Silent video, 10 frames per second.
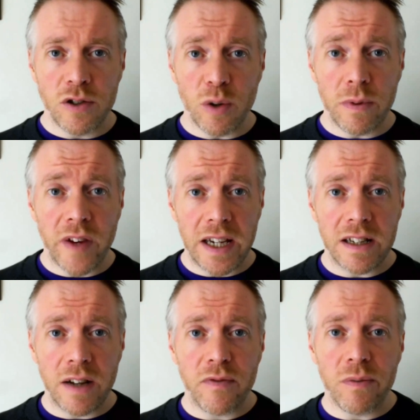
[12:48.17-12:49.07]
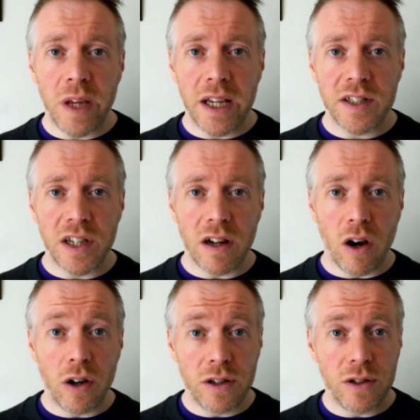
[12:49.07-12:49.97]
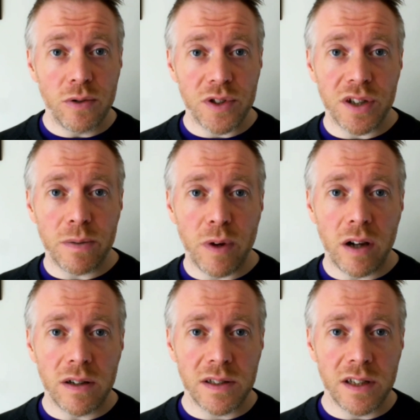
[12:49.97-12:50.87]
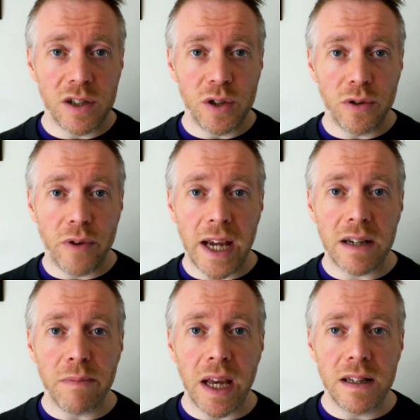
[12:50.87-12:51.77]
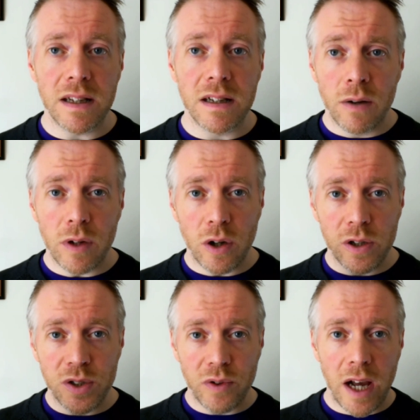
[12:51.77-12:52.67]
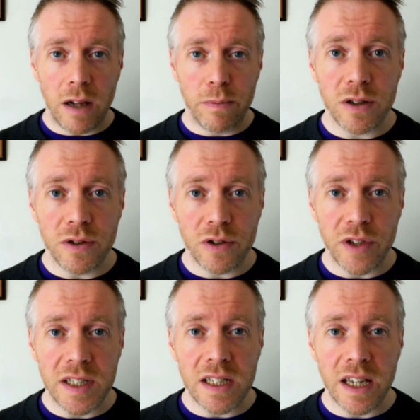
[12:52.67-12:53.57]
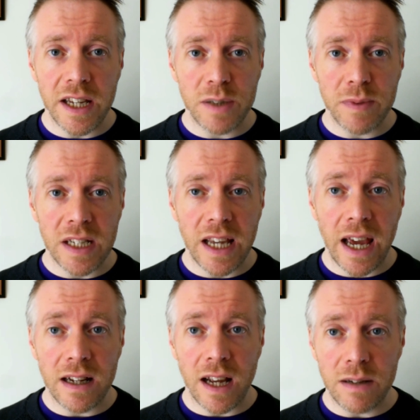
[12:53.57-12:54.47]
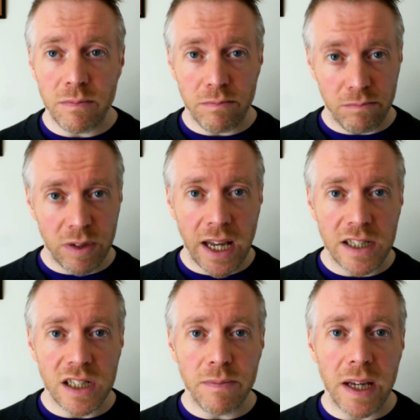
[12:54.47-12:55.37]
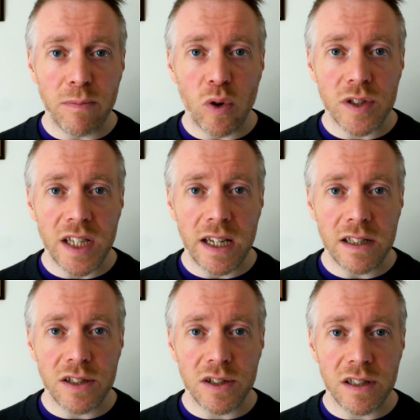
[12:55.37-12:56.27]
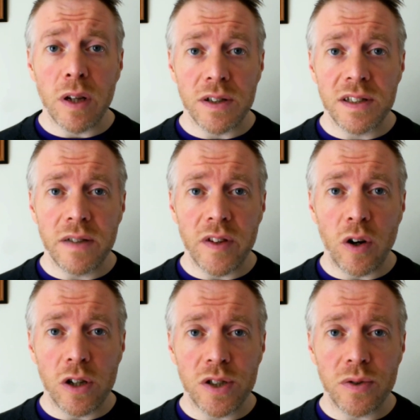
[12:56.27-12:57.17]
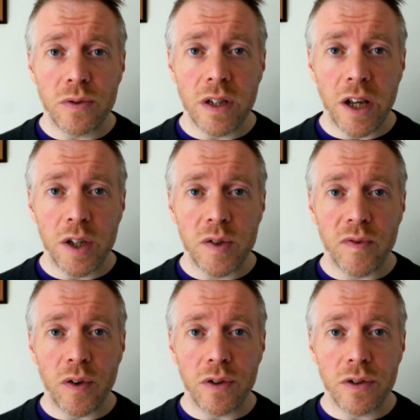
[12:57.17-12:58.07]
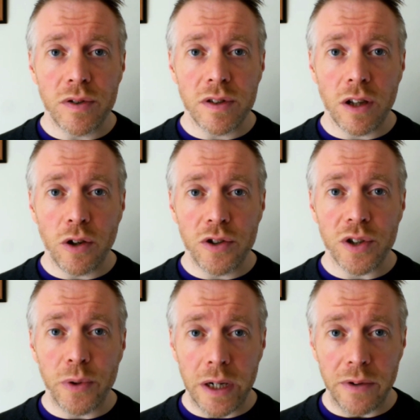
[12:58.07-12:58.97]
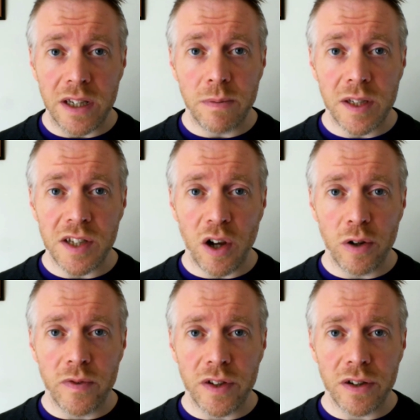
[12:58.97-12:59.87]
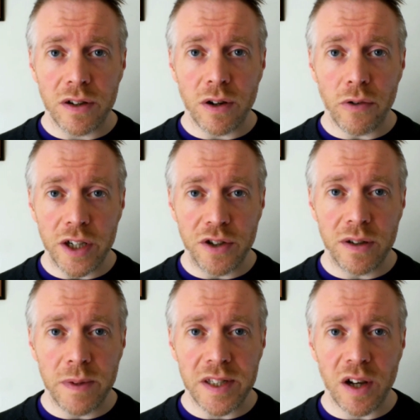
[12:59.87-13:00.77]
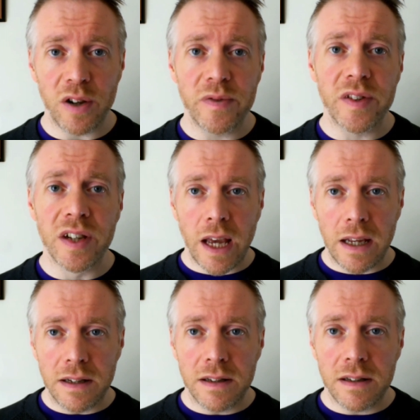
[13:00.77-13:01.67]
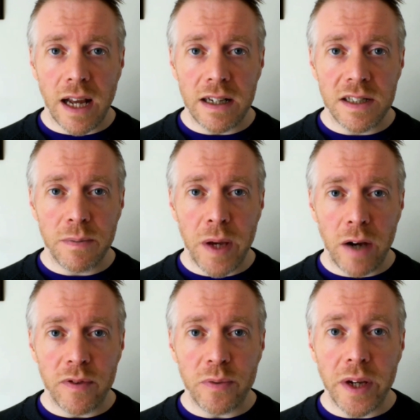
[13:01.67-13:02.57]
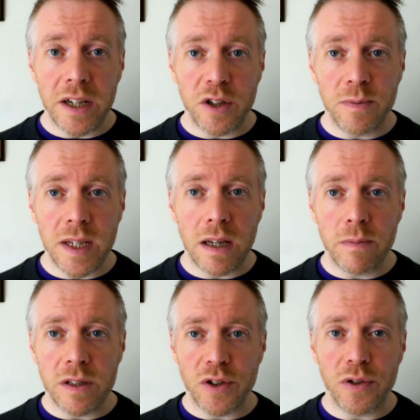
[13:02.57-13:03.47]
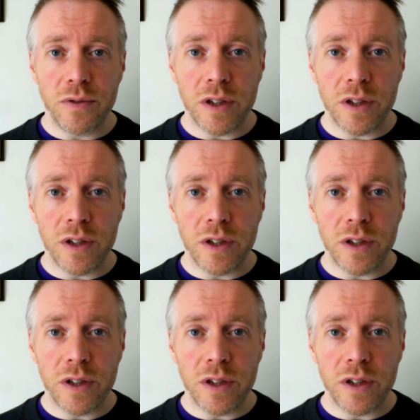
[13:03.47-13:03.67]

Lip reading: So providing information on those other products that you're recommending will also help to increase engagement again and potentially make more sales. Plus, if it also allows for the user query to be solved or issue to be solved, then that is a perfect way to be able to